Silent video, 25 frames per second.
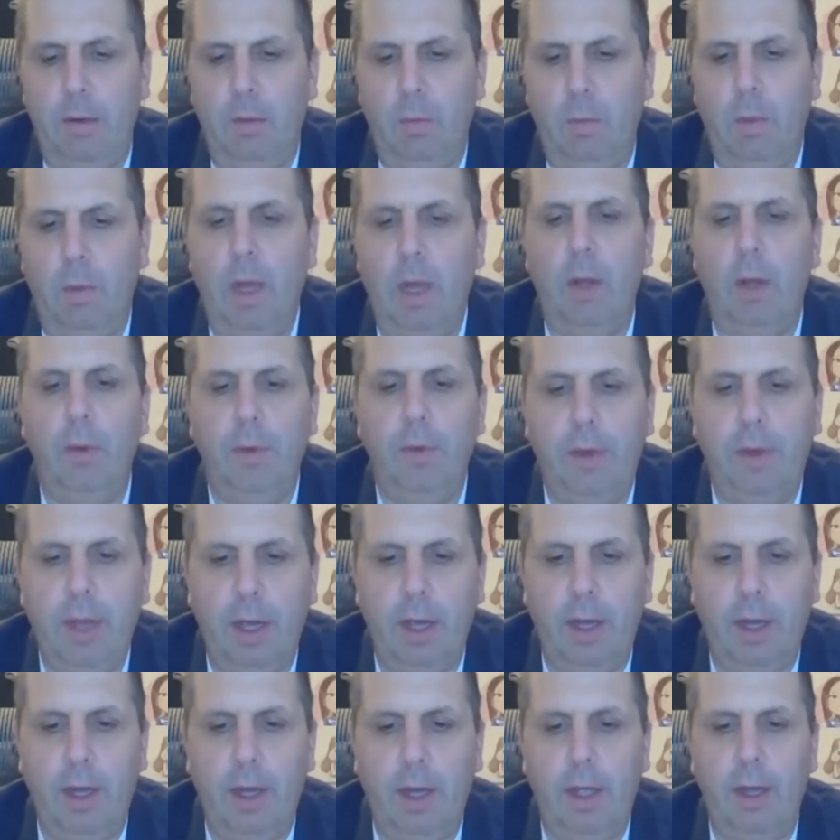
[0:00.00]
well
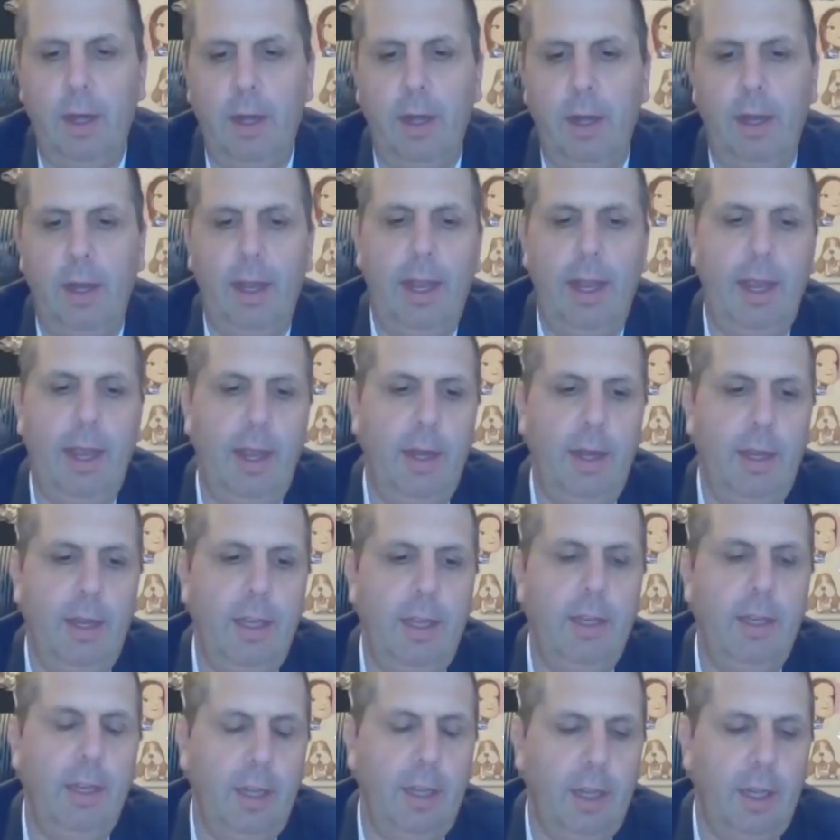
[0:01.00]
done and
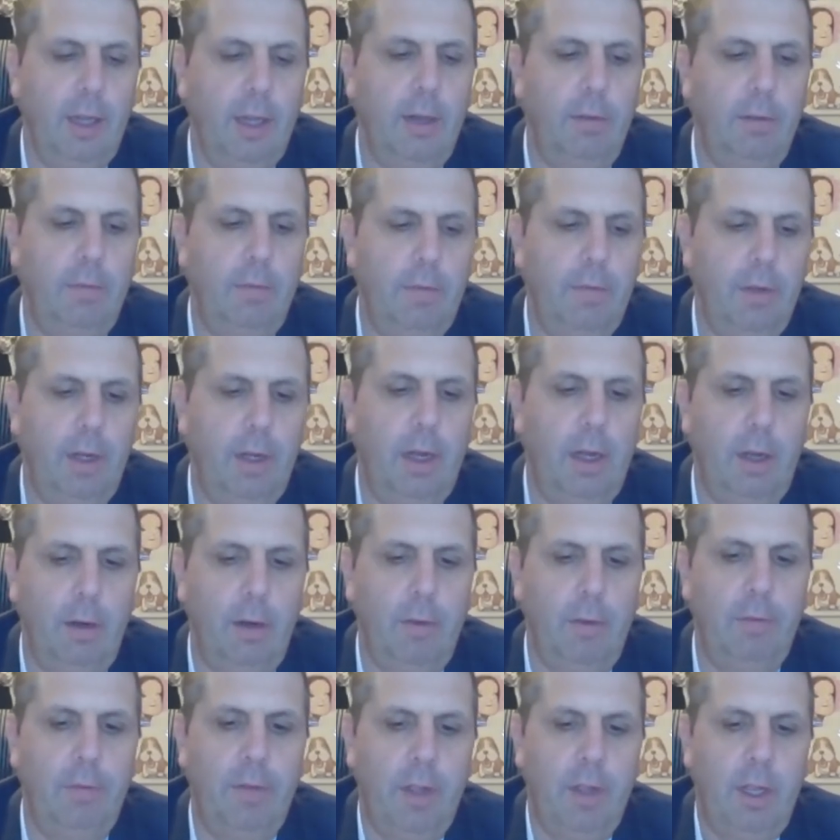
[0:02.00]
indicative of